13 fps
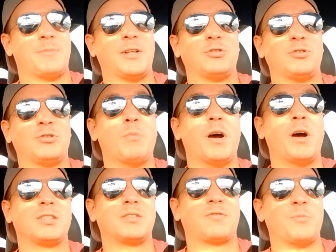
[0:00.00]
about 2
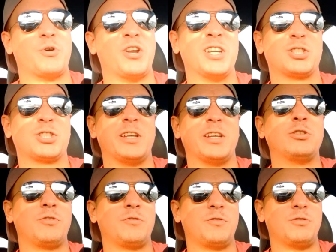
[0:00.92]
months from your initial
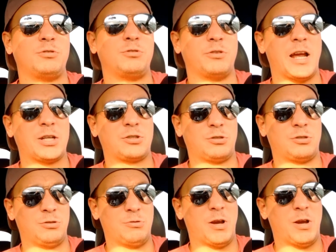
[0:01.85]
interview to
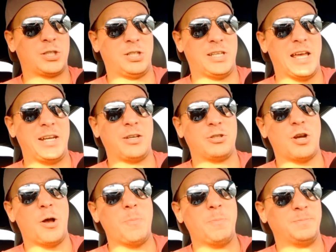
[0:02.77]
you actually getting a
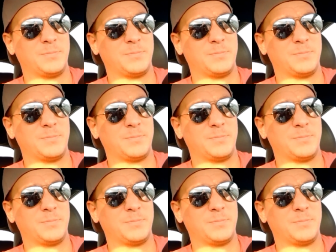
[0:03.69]
job.